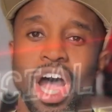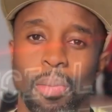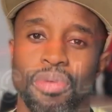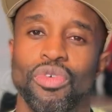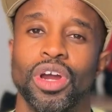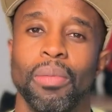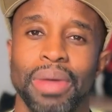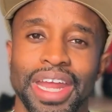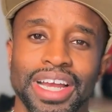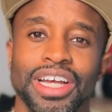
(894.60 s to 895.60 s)
it out before
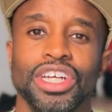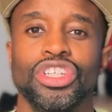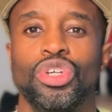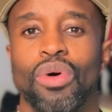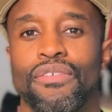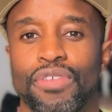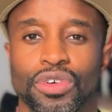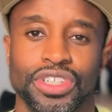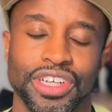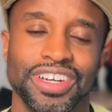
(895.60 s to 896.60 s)
committing to a
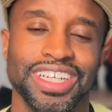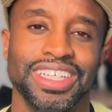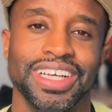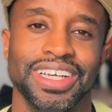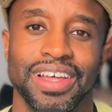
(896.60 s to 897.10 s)
full series.